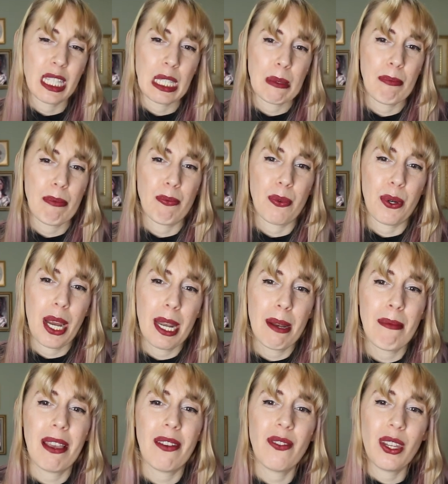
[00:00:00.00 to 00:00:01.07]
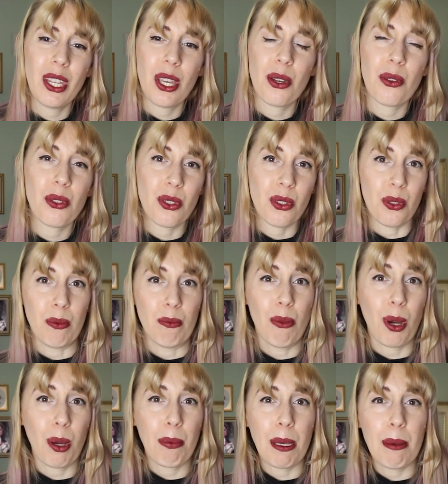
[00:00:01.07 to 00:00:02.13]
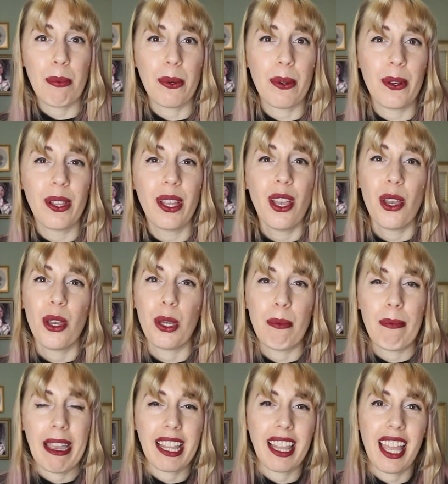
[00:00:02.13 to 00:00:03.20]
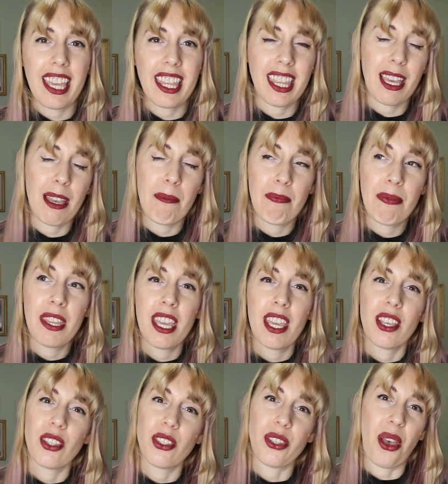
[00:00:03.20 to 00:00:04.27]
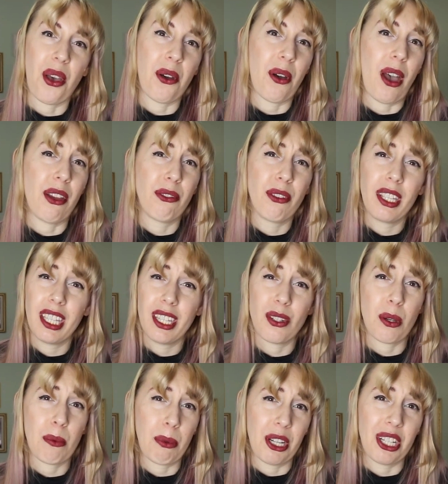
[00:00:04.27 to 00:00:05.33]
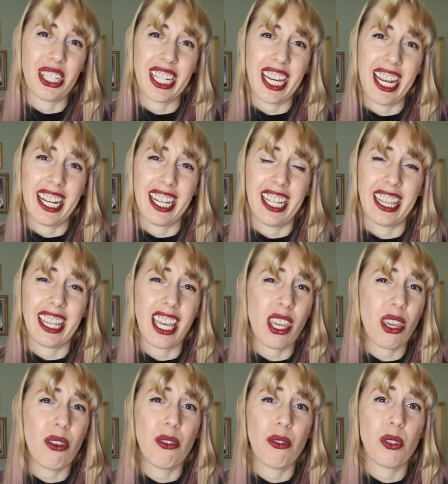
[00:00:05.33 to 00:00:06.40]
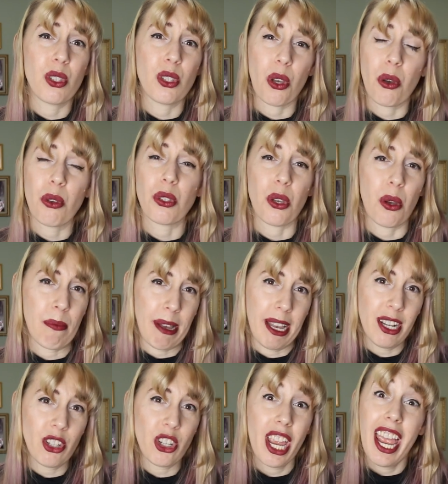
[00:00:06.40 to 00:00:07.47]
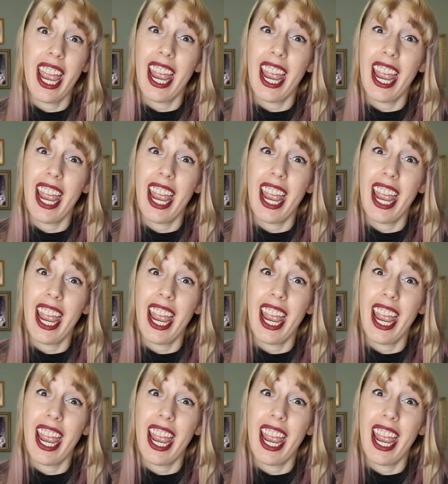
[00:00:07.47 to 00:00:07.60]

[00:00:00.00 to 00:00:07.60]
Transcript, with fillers: spread my videos to more people who might like them. So I really do appreciate it. Thank you so, so much.